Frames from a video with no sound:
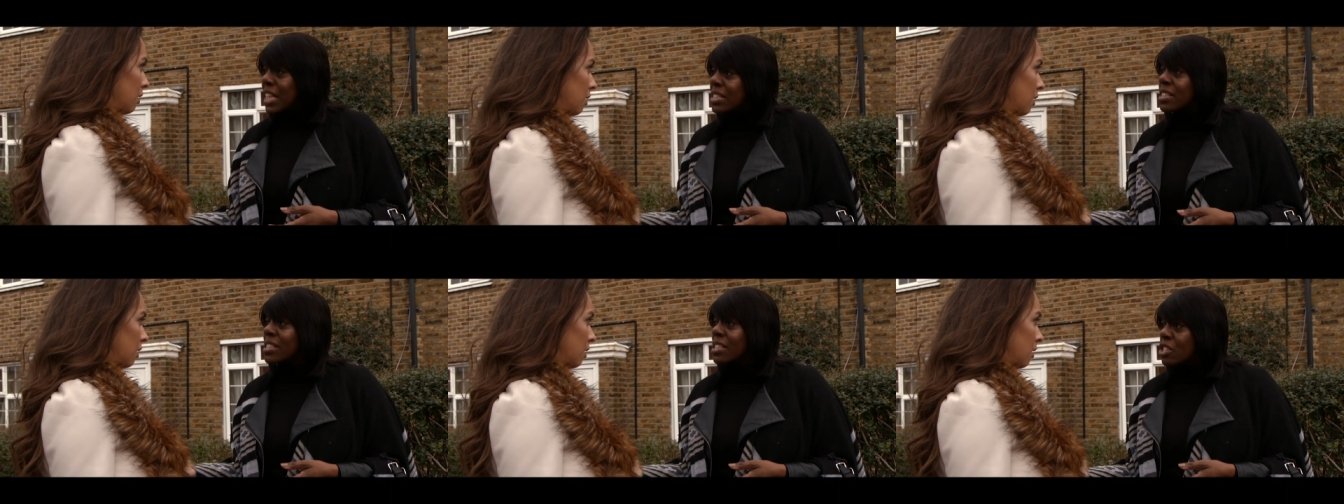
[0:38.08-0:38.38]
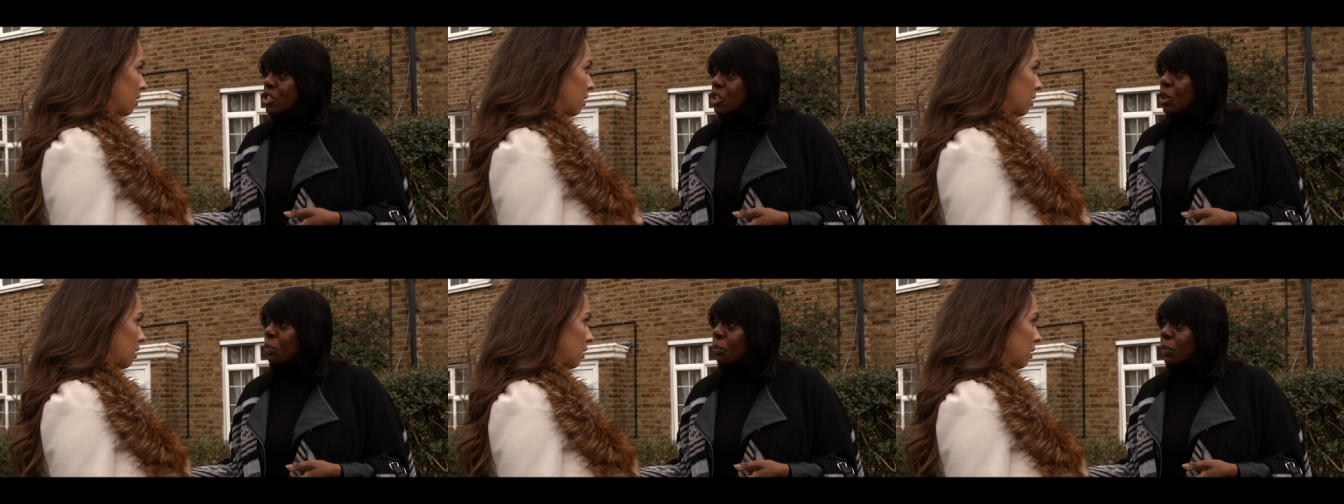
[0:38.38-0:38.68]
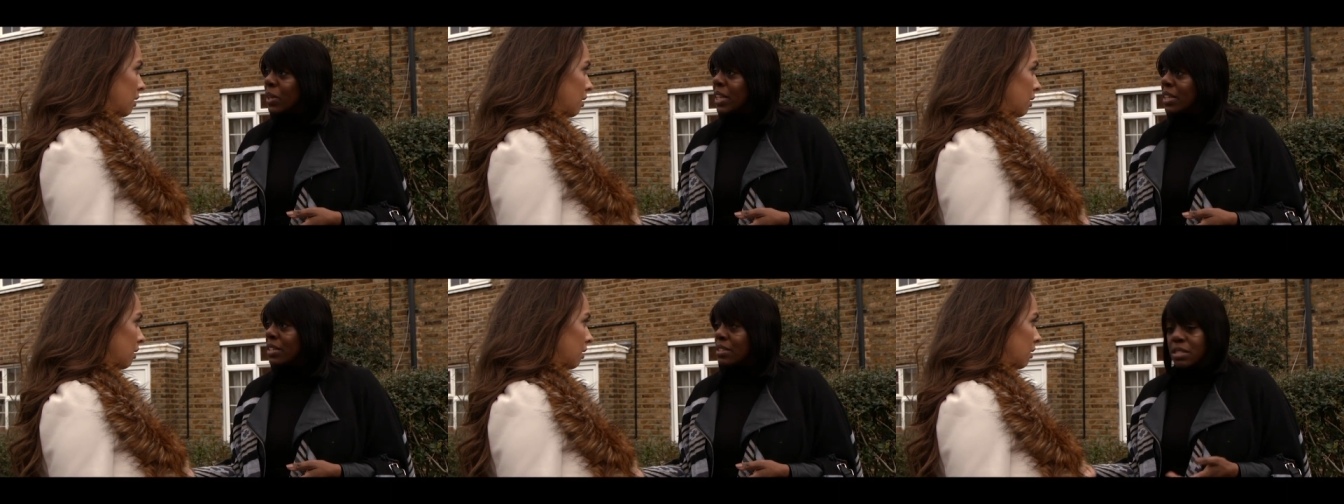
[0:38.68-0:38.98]
senses,
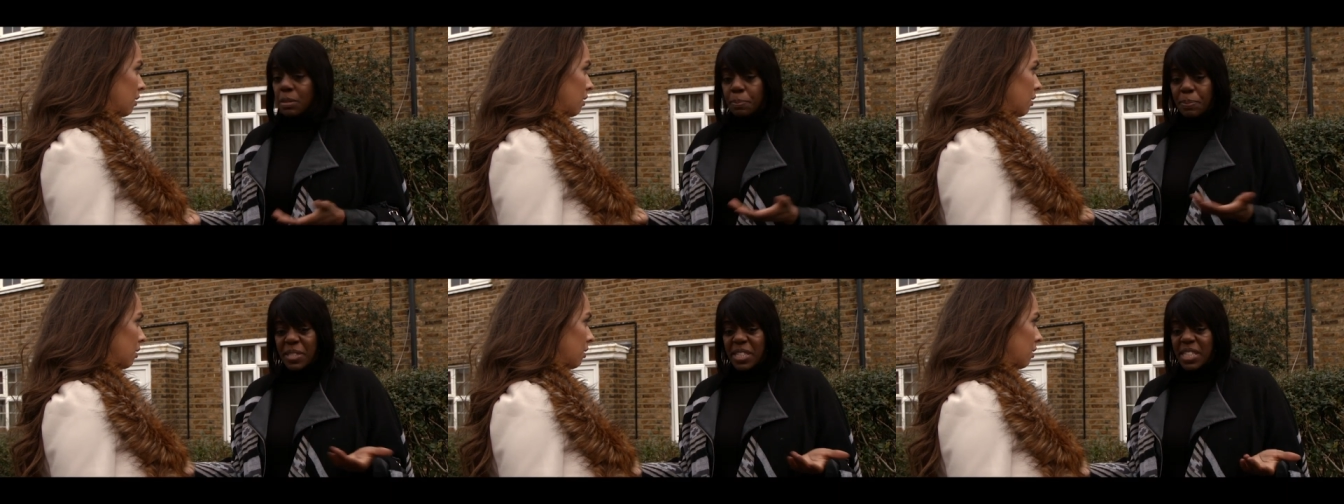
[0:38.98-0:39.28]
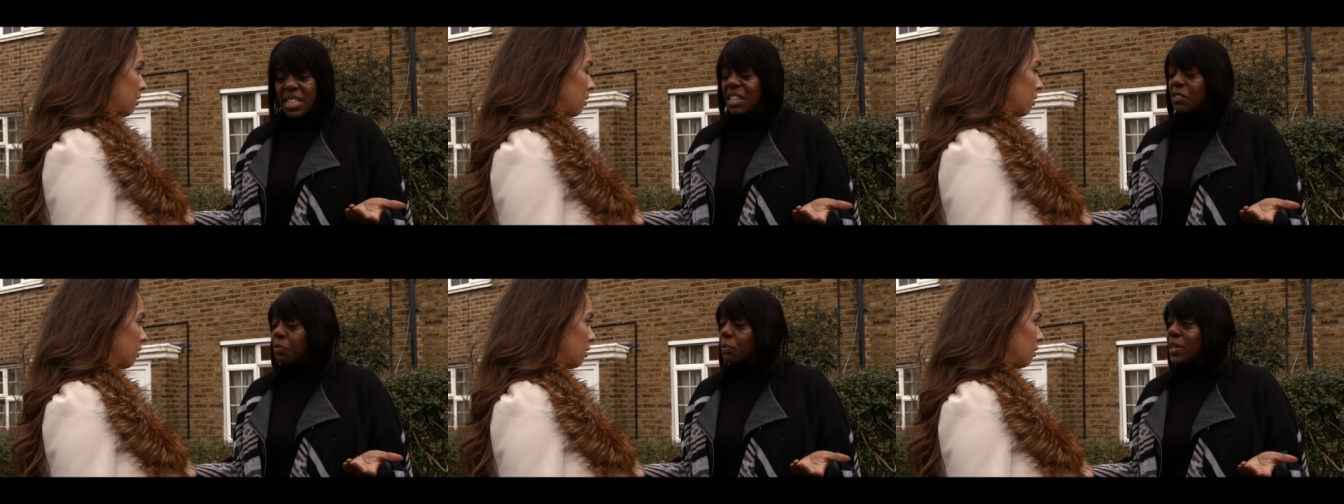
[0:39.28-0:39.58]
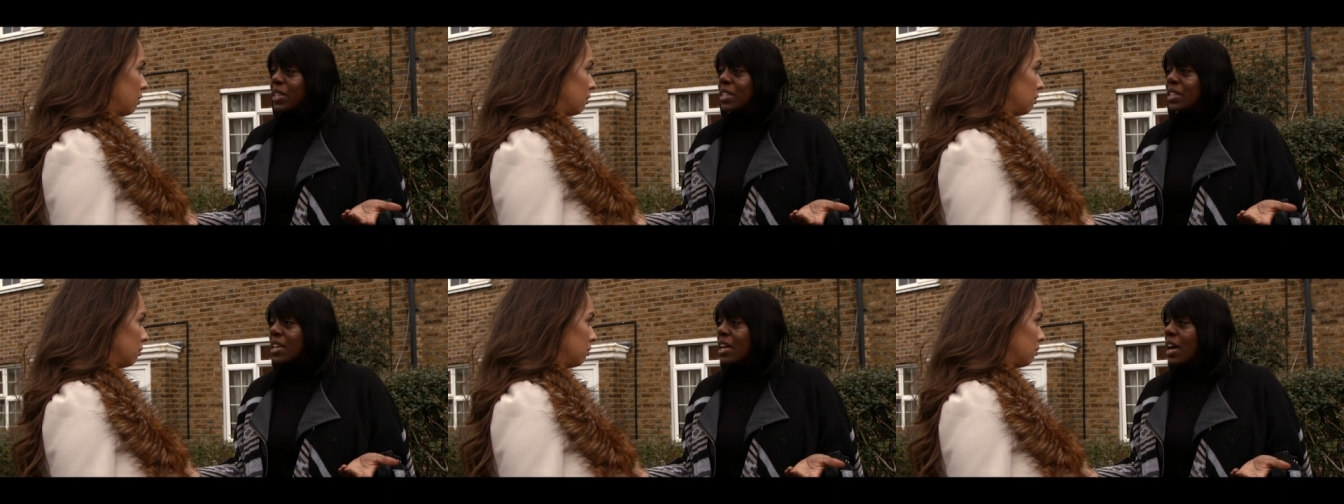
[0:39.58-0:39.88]
don't we, to
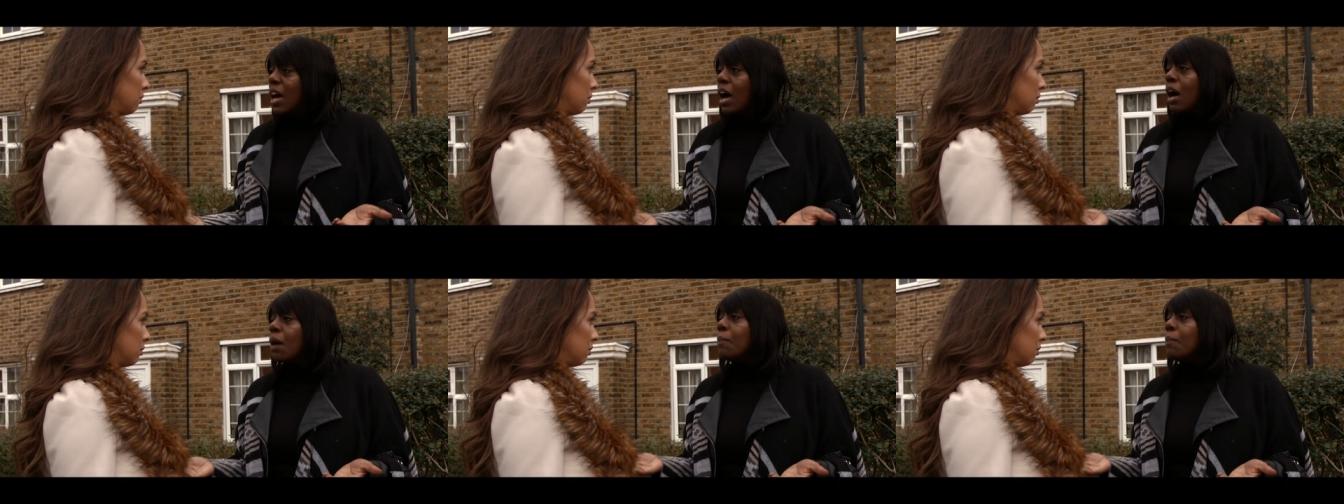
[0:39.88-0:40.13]
perceive with?